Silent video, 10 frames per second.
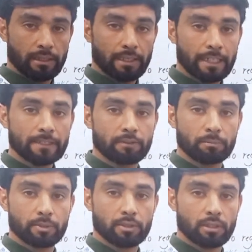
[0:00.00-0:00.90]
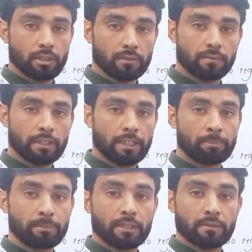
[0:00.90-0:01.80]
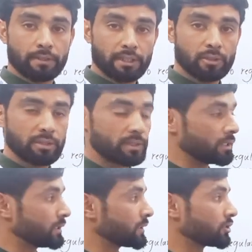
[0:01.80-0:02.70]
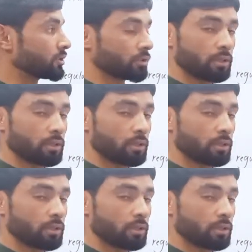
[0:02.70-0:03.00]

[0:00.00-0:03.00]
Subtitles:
adverbs of frequency such as